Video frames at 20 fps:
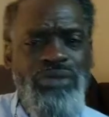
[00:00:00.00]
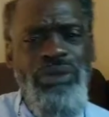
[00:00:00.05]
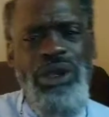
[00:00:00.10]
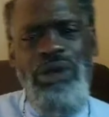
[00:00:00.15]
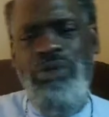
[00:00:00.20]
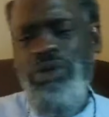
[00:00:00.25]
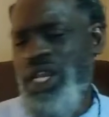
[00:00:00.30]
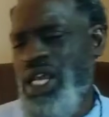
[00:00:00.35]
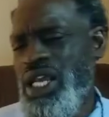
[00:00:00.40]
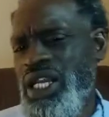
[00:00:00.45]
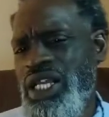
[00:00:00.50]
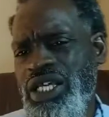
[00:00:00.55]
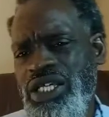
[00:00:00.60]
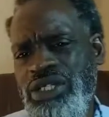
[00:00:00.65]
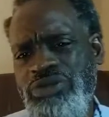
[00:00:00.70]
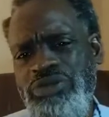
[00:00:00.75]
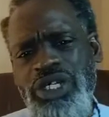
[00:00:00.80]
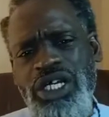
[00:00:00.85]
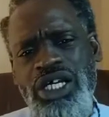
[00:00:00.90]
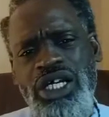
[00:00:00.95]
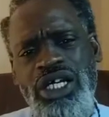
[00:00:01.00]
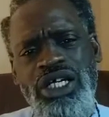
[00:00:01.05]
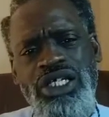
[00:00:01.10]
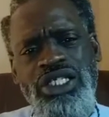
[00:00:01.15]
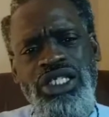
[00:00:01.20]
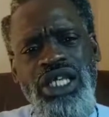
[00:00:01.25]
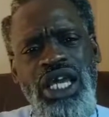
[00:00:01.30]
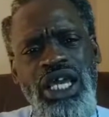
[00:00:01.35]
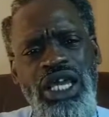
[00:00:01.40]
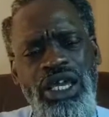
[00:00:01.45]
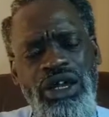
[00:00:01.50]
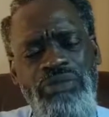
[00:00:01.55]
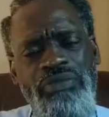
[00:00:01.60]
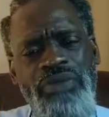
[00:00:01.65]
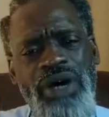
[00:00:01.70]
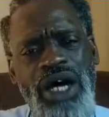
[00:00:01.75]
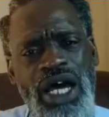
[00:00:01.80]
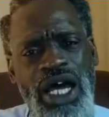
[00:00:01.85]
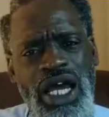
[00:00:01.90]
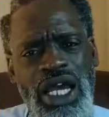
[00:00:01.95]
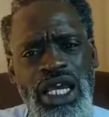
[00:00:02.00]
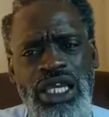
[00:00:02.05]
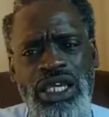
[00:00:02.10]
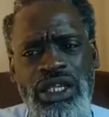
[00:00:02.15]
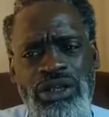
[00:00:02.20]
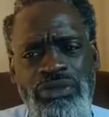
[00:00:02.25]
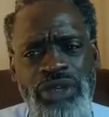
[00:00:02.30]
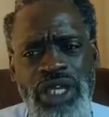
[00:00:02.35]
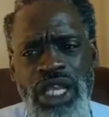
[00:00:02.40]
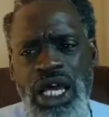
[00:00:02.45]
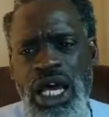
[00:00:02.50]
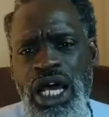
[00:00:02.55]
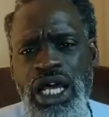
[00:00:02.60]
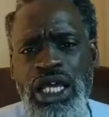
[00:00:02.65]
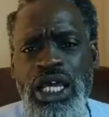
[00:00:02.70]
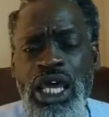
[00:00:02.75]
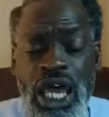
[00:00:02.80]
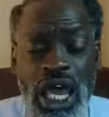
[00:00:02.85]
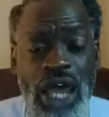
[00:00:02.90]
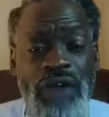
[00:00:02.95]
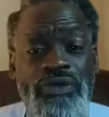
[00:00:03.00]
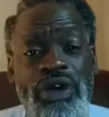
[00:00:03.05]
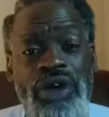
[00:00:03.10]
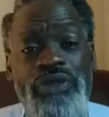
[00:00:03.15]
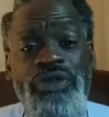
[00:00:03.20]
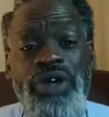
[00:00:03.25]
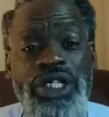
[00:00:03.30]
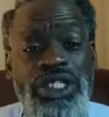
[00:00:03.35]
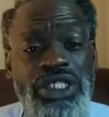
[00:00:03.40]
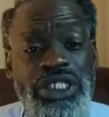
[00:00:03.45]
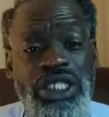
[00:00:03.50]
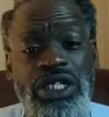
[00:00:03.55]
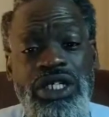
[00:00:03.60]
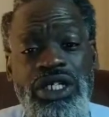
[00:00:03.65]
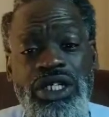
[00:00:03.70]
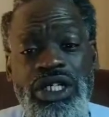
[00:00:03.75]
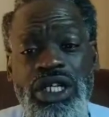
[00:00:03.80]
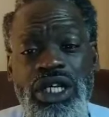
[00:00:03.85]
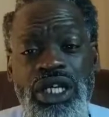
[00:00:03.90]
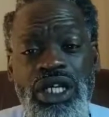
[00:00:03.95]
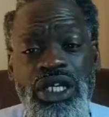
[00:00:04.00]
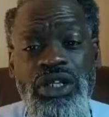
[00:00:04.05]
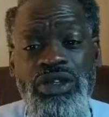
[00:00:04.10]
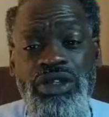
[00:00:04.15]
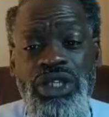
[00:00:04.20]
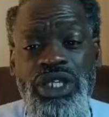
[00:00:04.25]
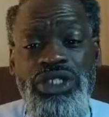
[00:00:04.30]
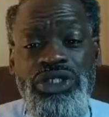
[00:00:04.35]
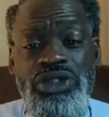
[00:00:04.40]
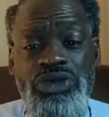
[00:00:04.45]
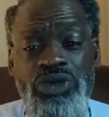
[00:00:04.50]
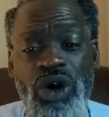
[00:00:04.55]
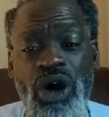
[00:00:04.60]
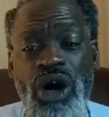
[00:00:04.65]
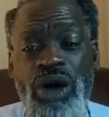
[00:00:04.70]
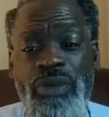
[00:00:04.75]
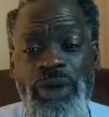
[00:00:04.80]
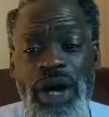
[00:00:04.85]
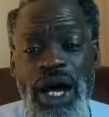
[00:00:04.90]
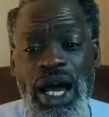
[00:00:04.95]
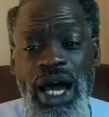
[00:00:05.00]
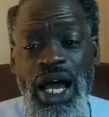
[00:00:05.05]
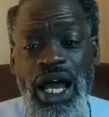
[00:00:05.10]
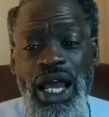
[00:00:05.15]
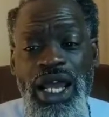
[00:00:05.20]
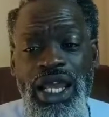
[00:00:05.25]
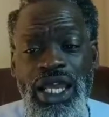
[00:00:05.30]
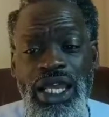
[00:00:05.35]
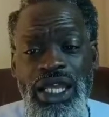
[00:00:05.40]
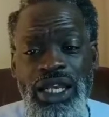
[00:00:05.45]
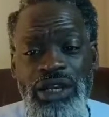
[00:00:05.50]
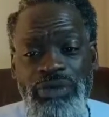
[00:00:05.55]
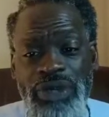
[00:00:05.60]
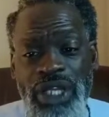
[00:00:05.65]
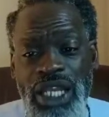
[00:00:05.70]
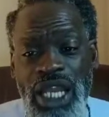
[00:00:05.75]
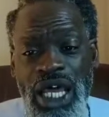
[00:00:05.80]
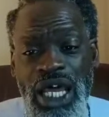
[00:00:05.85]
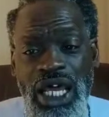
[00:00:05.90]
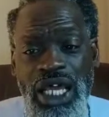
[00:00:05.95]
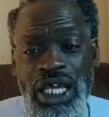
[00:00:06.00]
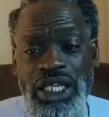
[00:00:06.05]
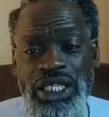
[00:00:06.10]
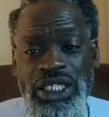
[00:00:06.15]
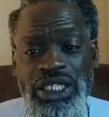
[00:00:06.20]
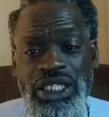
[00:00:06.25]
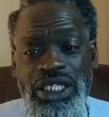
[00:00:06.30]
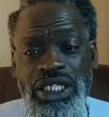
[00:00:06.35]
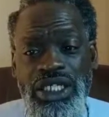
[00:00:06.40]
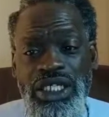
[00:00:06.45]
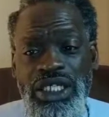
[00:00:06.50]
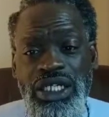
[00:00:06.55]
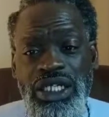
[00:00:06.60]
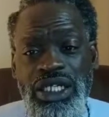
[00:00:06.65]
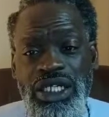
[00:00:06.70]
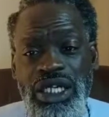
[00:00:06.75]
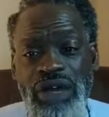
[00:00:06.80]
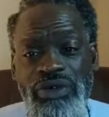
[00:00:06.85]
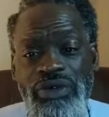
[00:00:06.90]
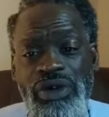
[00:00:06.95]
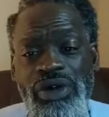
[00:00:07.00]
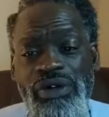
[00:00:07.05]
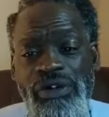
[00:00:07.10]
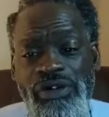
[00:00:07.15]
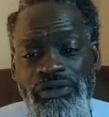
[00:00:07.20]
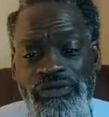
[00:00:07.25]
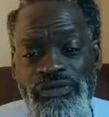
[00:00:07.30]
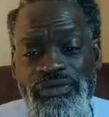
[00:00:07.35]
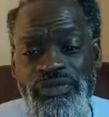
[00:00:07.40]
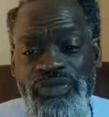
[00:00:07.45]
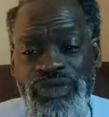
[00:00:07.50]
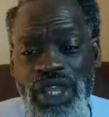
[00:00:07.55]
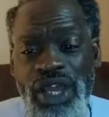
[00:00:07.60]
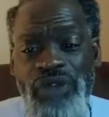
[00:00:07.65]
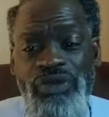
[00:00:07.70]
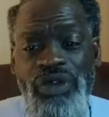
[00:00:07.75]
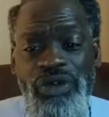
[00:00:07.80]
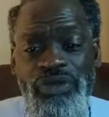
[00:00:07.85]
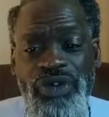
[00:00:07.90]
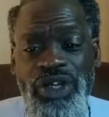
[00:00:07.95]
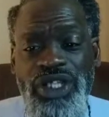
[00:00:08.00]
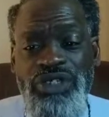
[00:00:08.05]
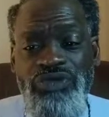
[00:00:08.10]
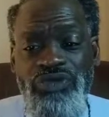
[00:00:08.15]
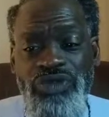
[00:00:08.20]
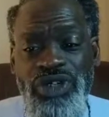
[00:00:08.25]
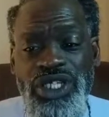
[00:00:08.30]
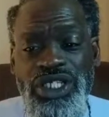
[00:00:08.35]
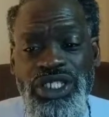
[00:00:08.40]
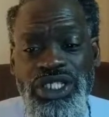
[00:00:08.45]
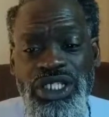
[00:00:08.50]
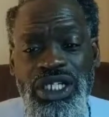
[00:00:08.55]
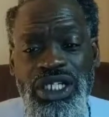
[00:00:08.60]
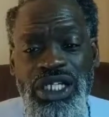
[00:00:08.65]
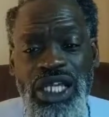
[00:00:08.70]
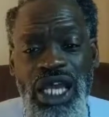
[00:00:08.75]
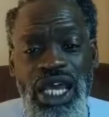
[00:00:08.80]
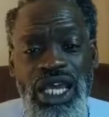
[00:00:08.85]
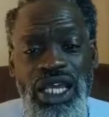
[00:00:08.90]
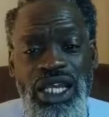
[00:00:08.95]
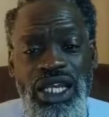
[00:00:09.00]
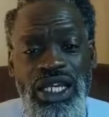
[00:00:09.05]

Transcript: Maybe that is because I am behind enemy lines. Have you ever considered that you are behind enemy lines? Have you ever considered that?